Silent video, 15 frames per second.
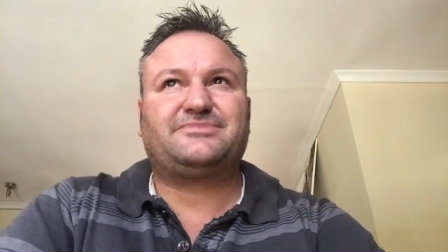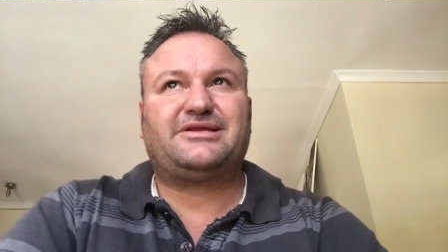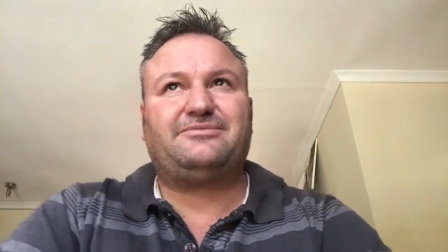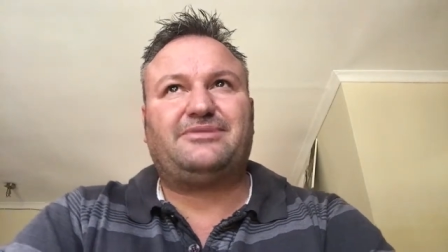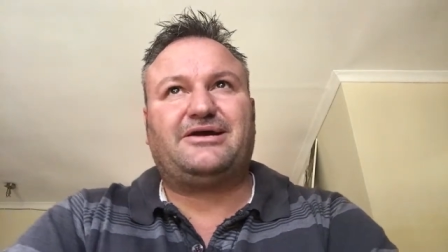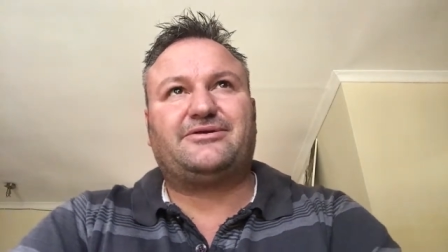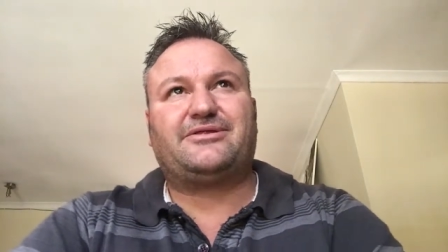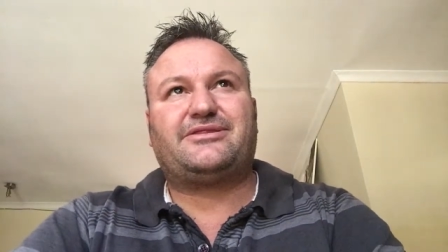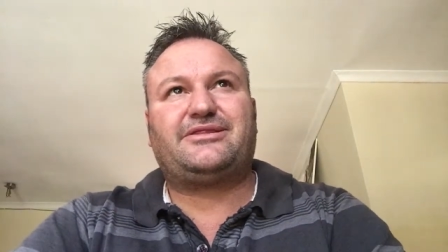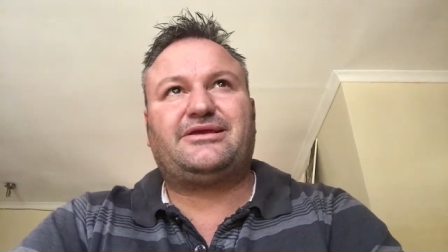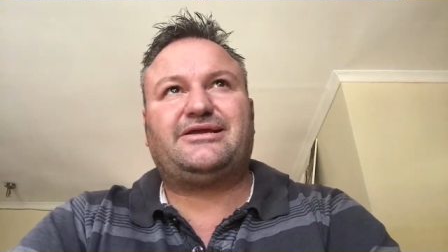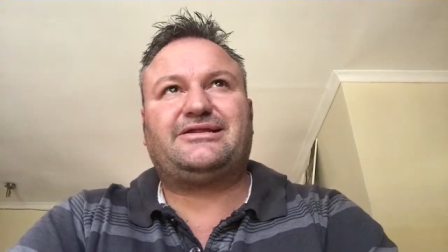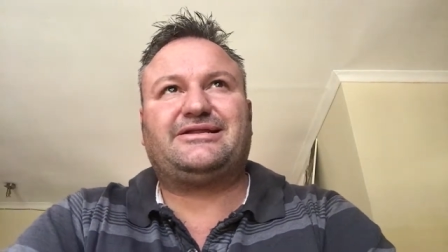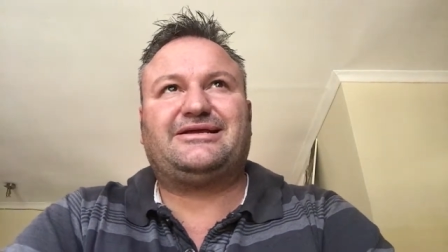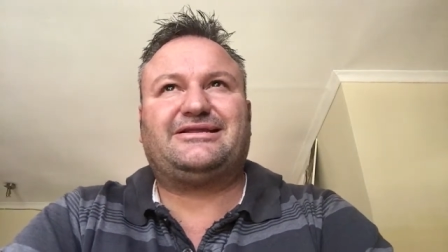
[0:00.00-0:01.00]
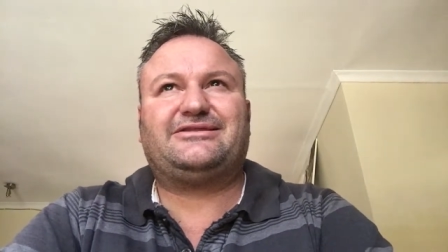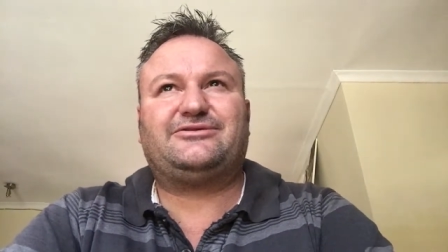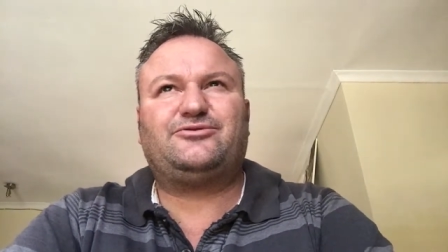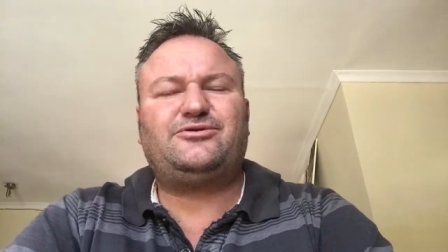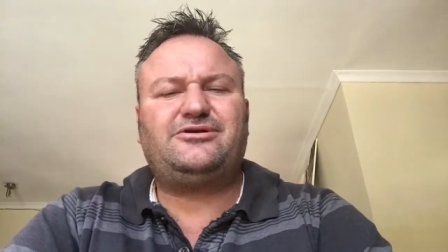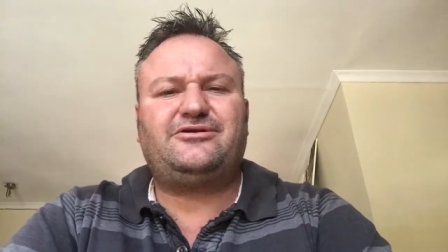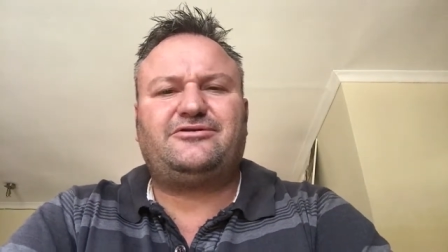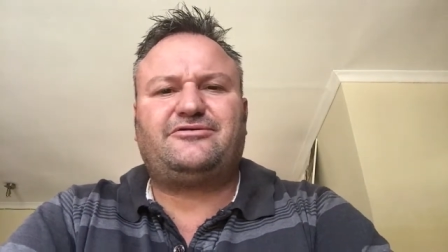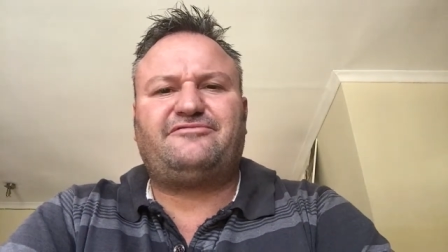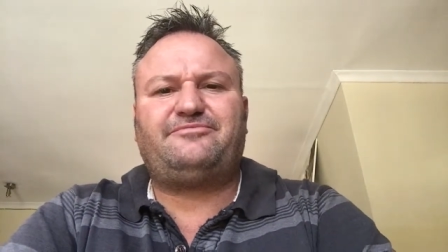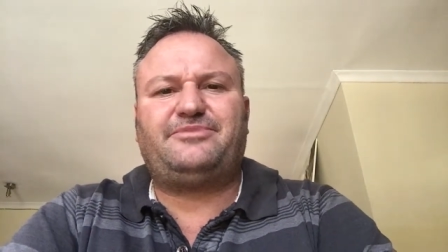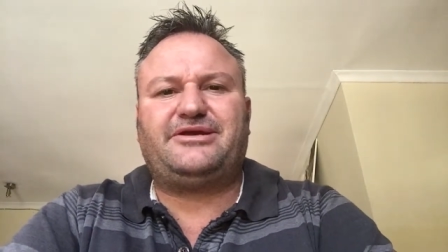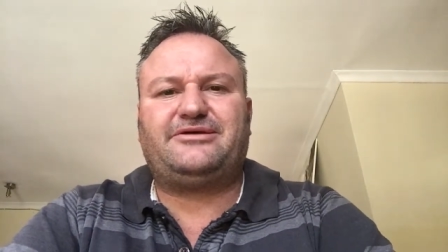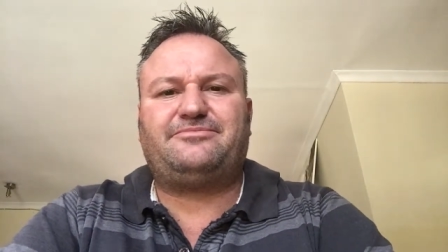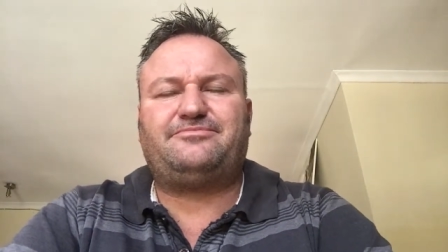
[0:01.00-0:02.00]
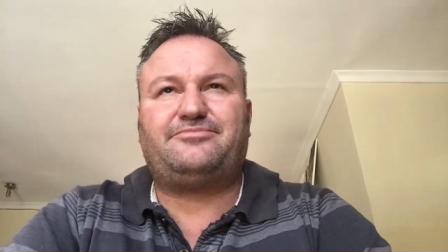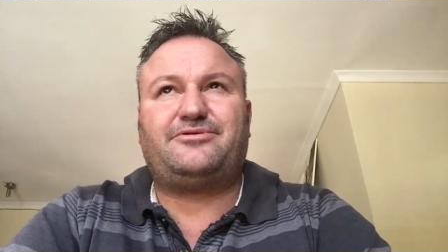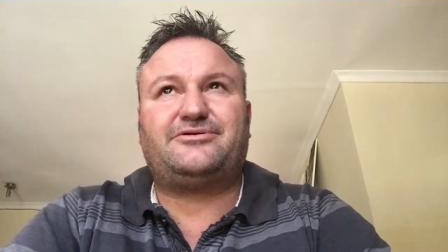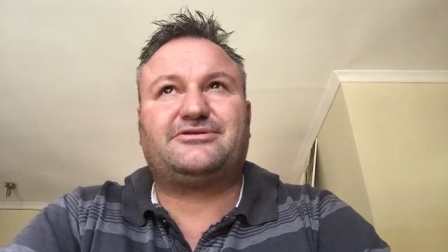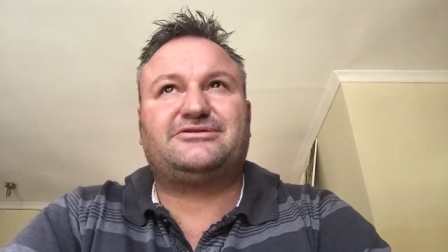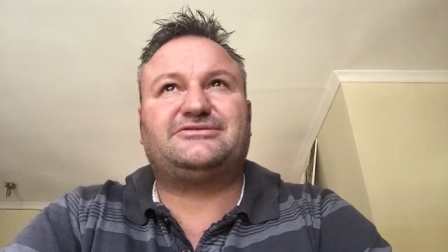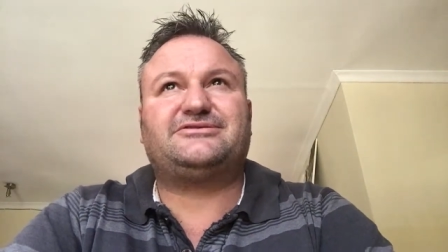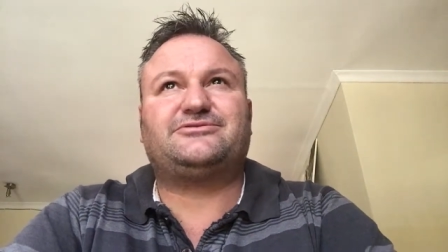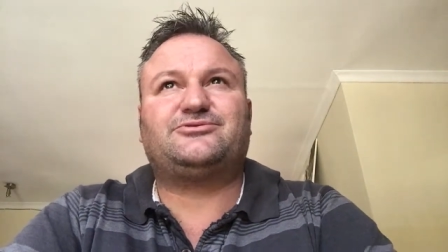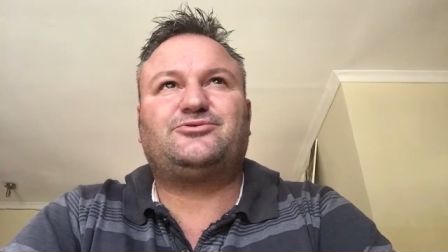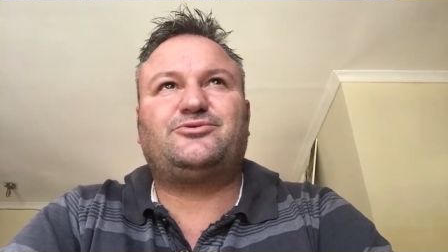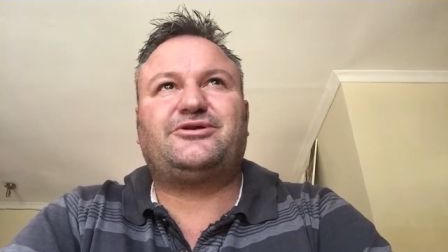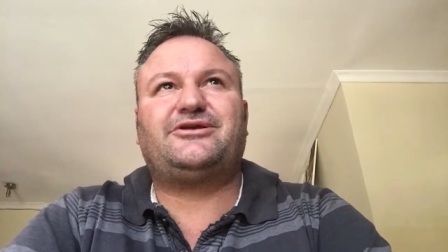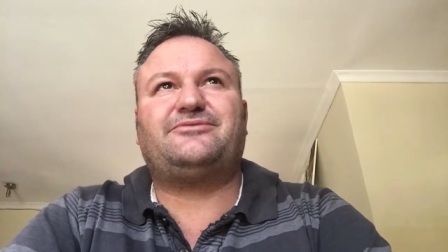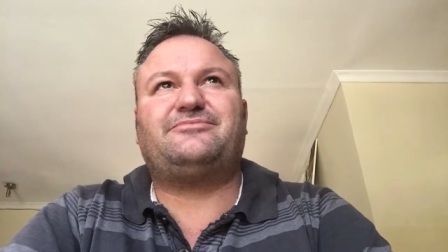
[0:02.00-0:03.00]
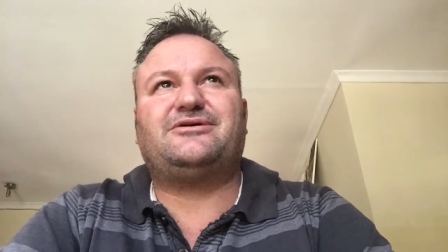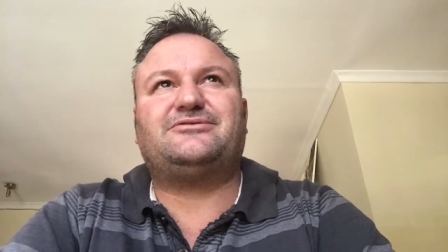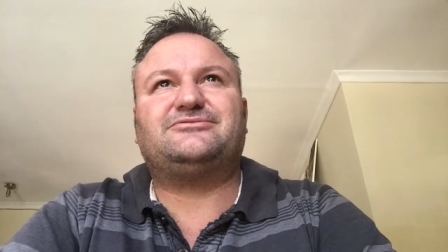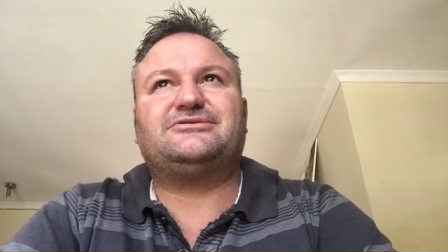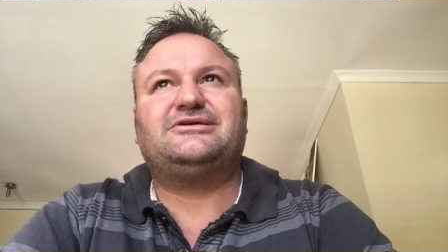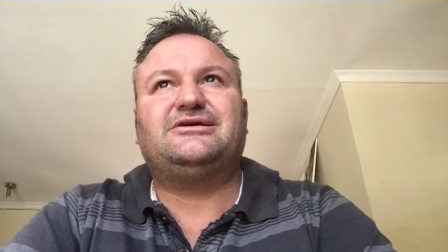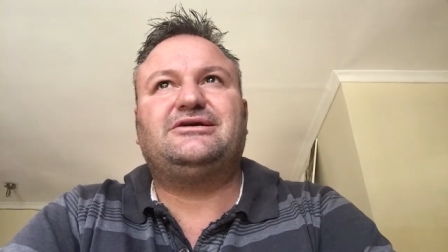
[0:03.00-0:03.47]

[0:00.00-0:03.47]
about a thing that not a lot of pickup artists are talking about.